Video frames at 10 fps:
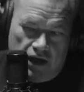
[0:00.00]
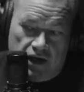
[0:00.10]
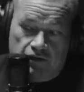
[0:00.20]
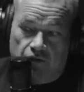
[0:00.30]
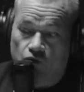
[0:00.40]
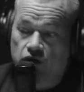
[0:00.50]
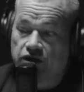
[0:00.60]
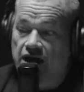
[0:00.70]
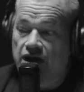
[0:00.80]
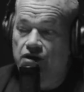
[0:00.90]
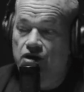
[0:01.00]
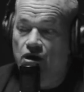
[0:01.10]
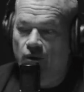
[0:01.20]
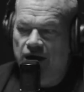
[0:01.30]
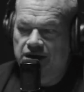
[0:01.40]
And I really had
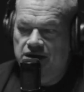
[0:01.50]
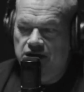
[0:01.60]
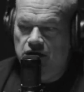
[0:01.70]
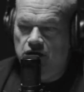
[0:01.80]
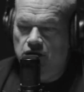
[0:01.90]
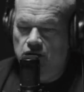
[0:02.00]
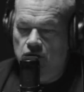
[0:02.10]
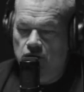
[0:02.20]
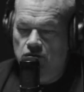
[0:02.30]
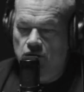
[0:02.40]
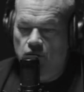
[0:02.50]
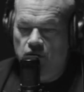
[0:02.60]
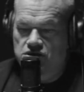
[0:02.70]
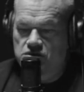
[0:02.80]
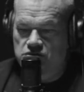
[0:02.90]
no idea
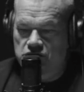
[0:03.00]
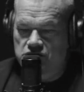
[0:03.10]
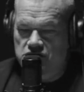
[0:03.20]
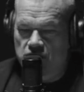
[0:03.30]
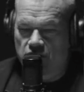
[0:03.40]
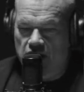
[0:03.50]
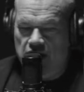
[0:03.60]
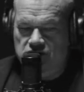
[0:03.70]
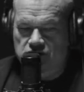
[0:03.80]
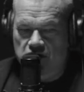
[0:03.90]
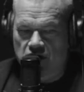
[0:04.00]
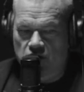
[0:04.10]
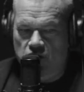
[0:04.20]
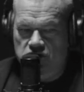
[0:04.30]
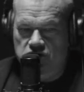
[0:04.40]
what she was going to say when I asked her that
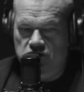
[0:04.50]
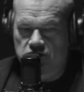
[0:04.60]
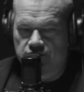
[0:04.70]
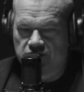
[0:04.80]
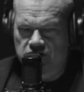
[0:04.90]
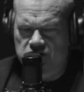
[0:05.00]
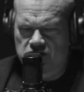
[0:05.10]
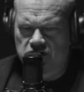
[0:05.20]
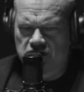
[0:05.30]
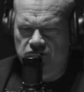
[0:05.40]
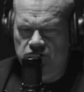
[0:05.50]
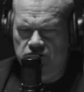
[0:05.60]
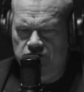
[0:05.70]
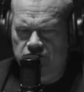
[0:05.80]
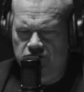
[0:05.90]
question because
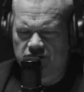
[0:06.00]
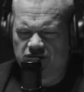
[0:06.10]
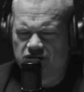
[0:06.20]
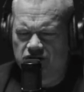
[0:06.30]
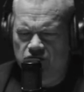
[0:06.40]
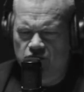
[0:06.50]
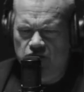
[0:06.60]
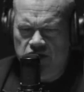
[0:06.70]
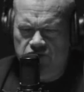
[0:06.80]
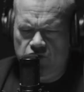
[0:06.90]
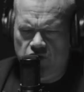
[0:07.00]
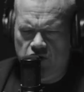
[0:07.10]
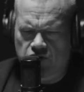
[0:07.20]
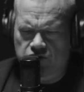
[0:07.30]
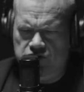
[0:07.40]
even you know, reading through
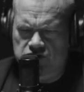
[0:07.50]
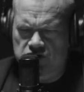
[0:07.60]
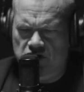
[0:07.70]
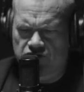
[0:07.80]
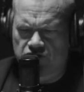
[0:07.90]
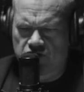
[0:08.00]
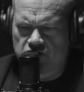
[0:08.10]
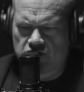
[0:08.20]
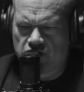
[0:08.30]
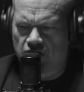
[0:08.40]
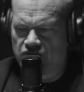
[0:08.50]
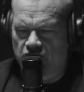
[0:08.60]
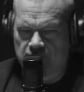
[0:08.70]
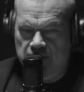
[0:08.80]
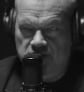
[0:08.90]
articles and stuff, you know, I
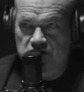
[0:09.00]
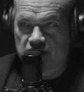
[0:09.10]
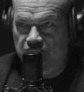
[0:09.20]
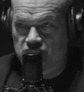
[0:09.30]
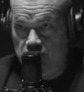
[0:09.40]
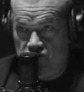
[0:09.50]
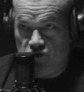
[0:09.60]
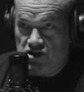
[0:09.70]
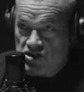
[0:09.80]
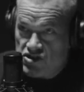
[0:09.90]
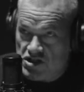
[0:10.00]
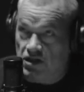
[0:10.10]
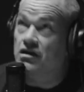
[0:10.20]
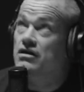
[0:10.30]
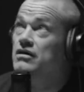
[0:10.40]
thought maybe she'd have some
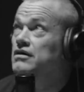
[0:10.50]
strategic